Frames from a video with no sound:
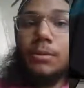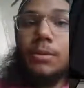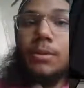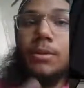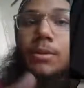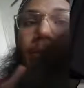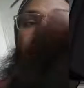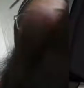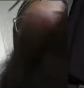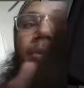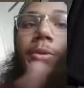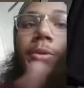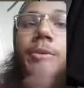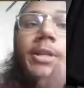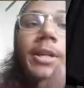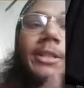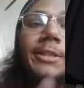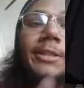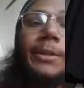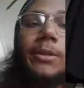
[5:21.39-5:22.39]
You can use
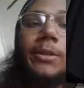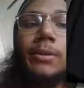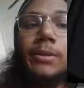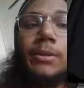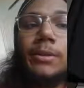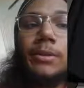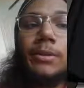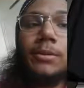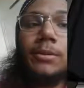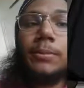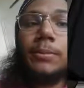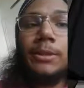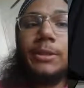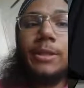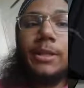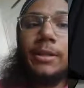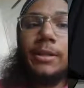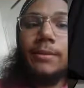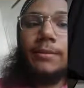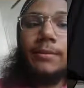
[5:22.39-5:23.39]
XP crystals, which
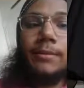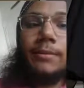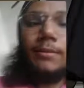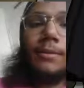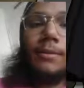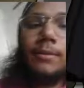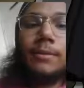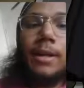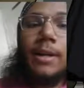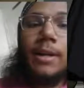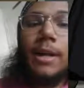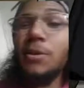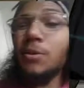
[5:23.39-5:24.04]
I use a